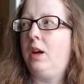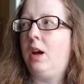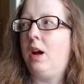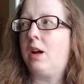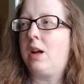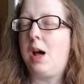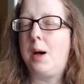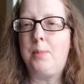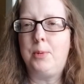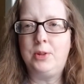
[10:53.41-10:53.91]

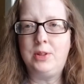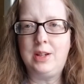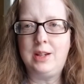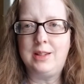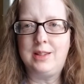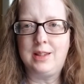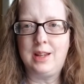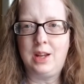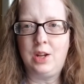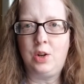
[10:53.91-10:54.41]
A couple
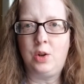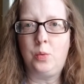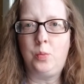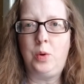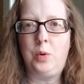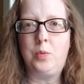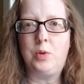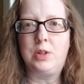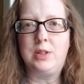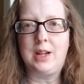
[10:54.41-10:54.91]
days later,
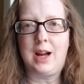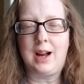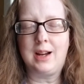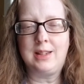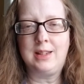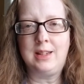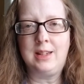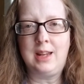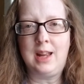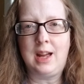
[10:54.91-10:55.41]
we were
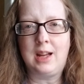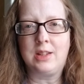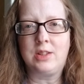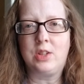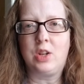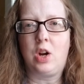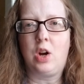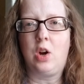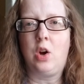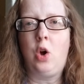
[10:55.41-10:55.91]
docked in
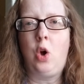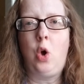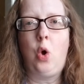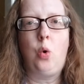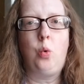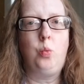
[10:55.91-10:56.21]
Nassau.